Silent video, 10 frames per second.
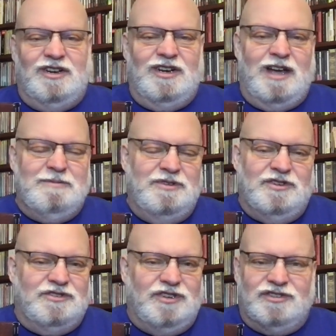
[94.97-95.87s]
I mean,
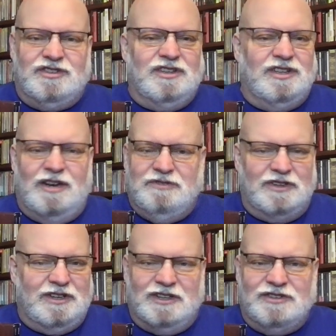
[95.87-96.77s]
they're just
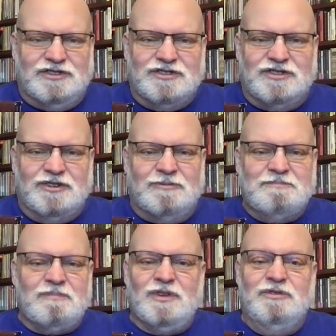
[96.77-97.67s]
lovely to listen to,
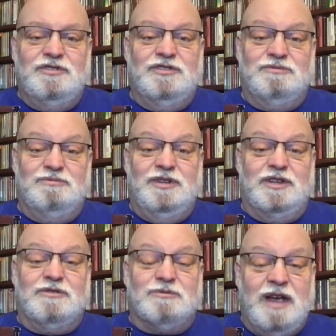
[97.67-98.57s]
which is really
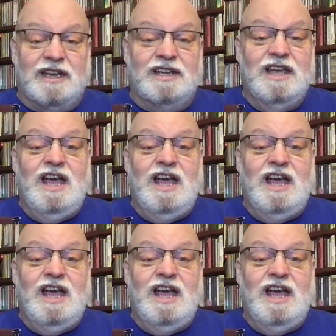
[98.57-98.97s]
great.